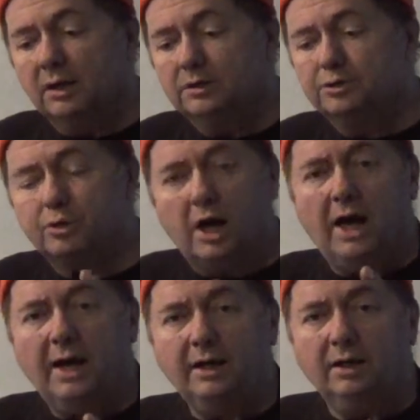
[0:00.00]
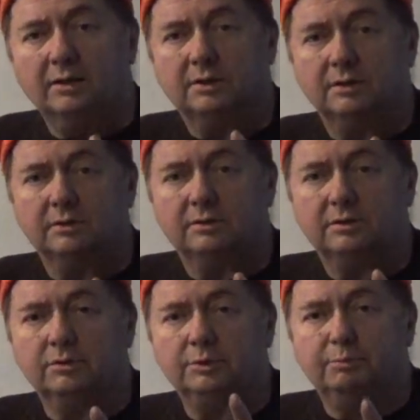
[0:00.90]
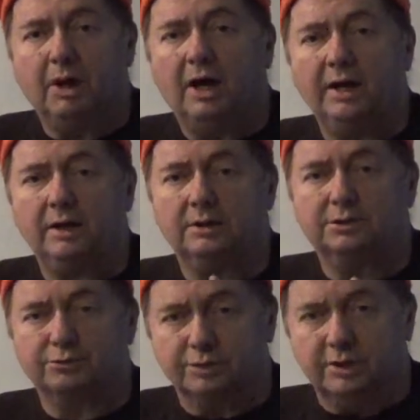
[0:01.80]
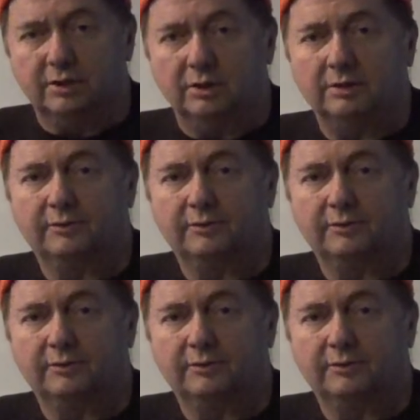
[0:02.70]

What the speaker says: Try to buy a drill